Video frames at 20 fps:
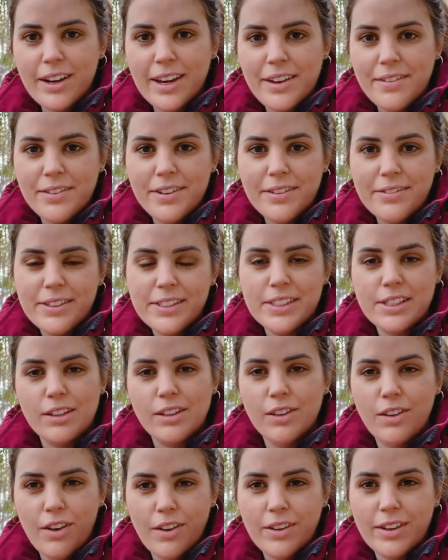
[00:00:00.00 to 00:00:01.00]
even if it's a
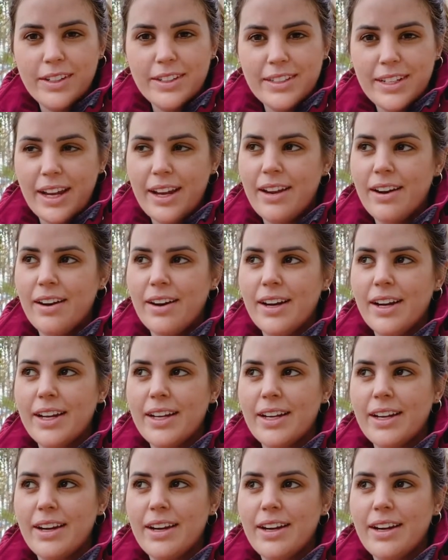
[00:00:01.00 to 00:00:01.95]
longer day hike.